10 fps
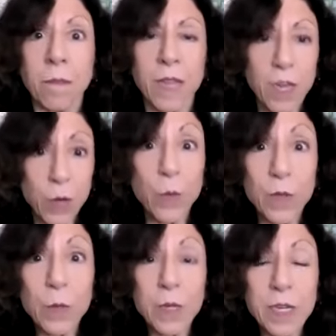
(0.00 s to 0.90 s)
here
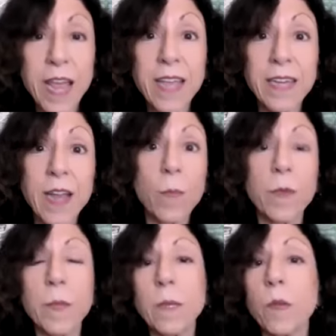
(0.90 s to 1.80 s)
with you today and
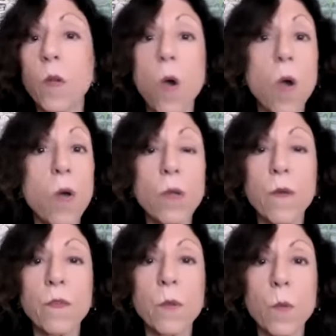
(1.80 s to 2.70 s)
helping people all
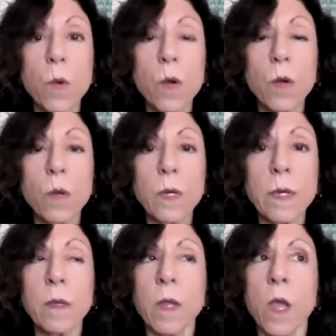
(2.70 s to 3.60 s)
over the world.
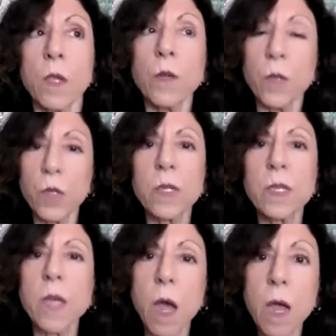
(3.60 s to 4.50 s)
And, it took
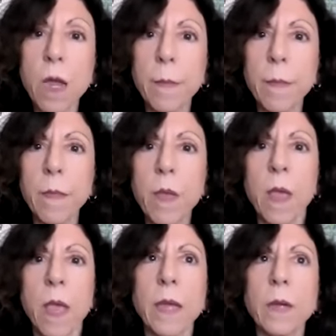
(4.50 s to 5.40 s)
time.
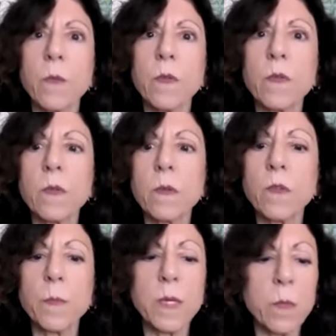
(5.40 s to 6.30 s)
But
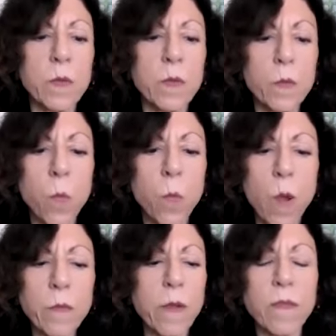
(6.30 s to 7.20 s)
it was
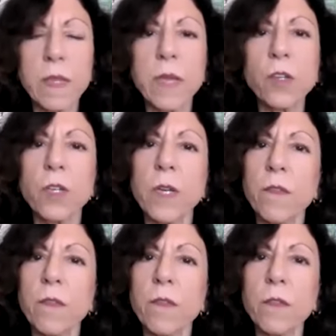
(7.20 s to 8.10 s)
one revelation
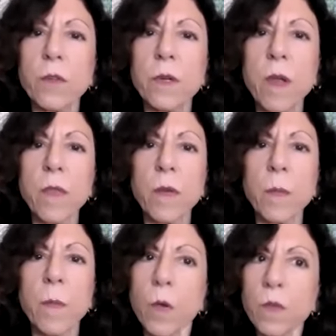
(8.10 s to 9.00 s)
after another,
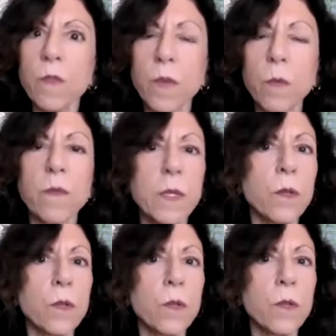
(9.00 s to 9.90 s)
most of it revealed
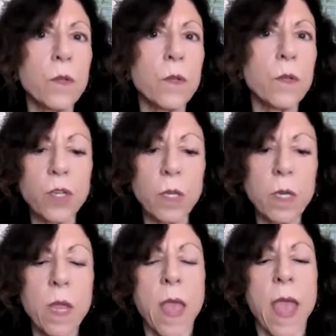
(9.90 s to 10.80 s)
during
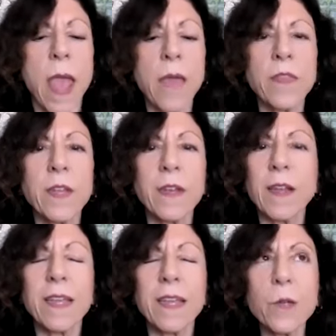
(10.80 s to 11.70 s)
meditation. And then,
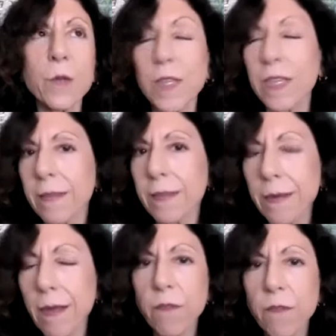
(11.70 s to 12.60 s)
interestingly
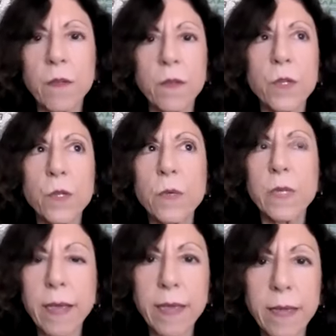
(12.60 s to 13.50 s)
enough, 2
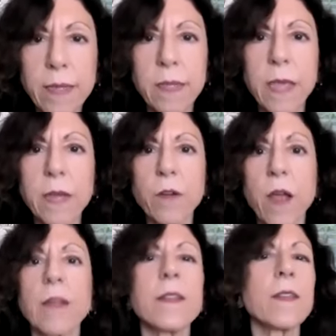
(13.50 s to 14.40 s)
decades later,
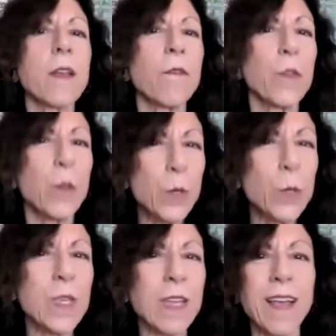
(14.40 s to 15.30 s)
I discovered the new
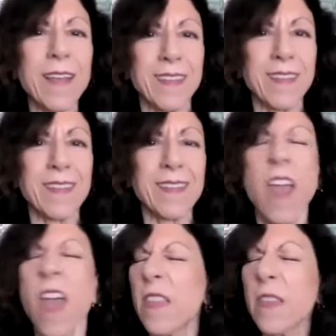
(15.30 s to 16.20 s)
science
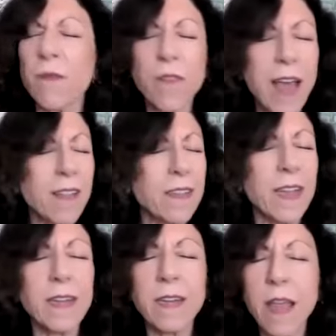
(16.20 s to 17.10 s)
that
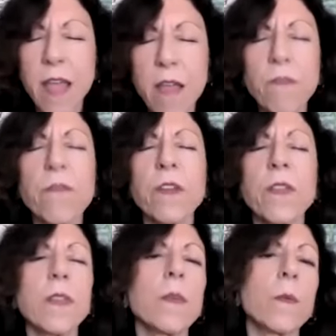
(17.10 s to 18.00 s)
validated
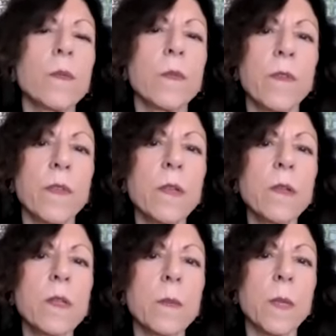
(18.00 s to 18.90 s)
everything that was
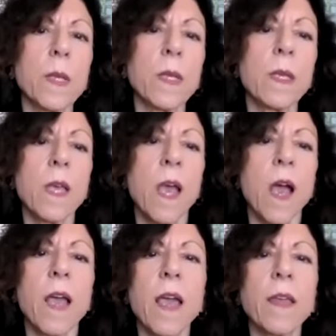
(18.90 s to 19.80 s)
revealed to me.
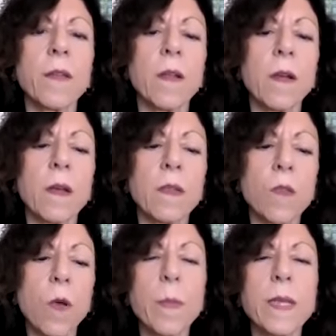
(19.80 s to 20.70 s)
And it's
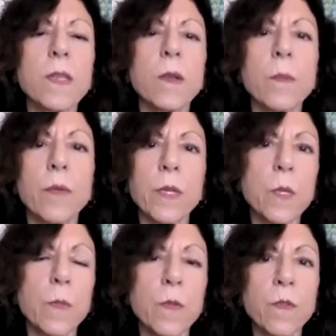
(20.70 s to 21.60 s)
all based on
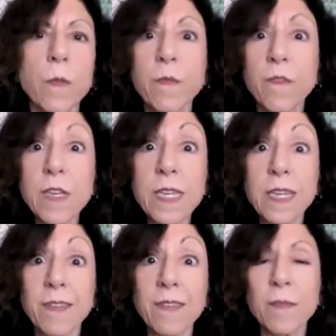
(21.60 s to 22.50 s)
principles from
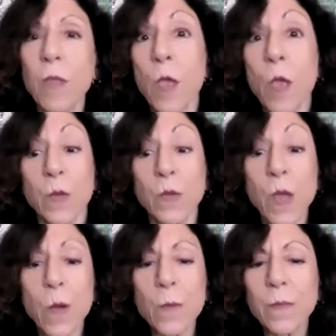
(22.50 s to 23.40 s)
physics.
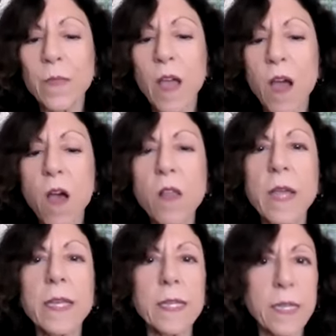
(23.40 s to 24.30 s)
So all
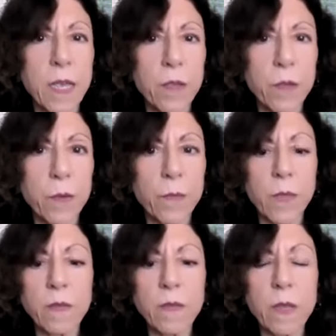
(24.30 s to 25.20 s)
I can tell you
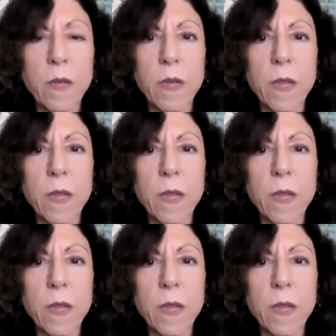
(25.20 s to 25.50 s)
is that